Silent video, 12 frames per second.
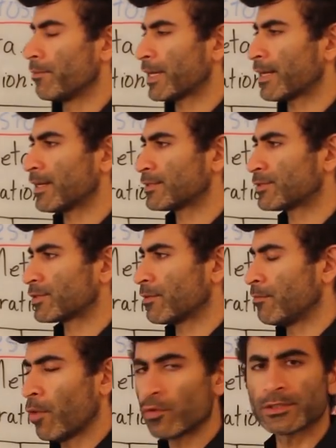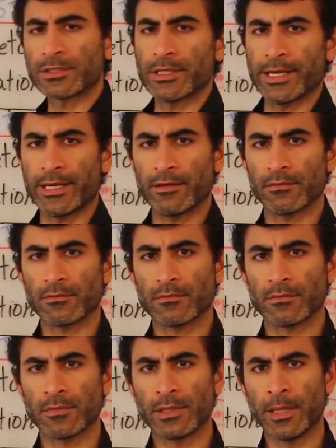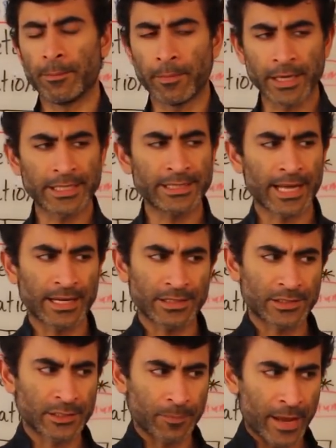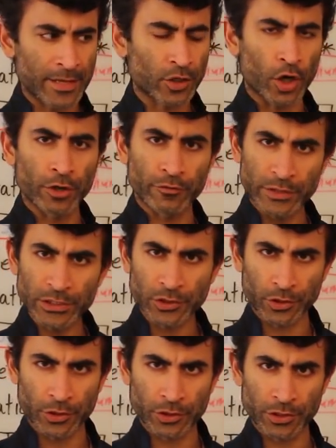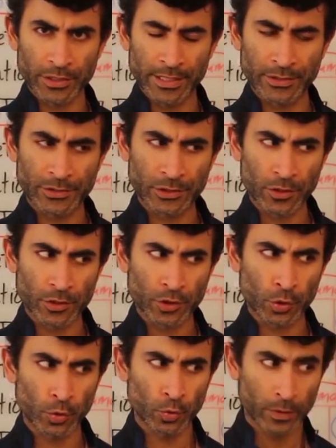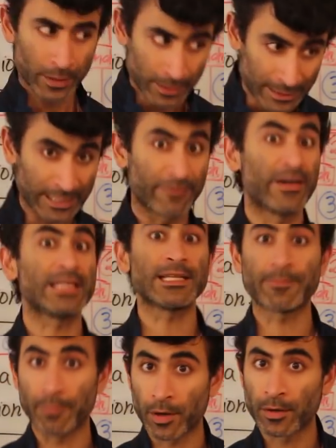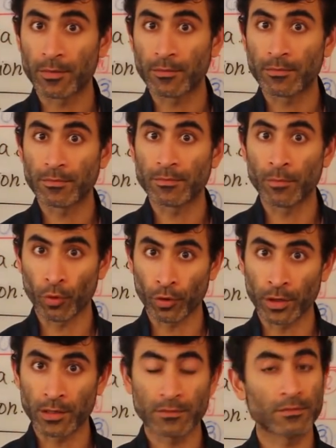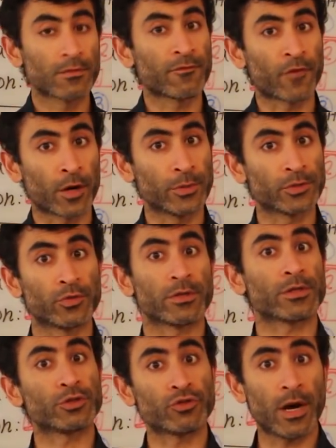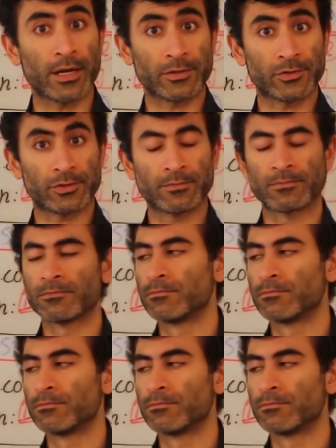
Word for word: Because mostly the money that is spent on research is to develop more pharmaceutical drugs.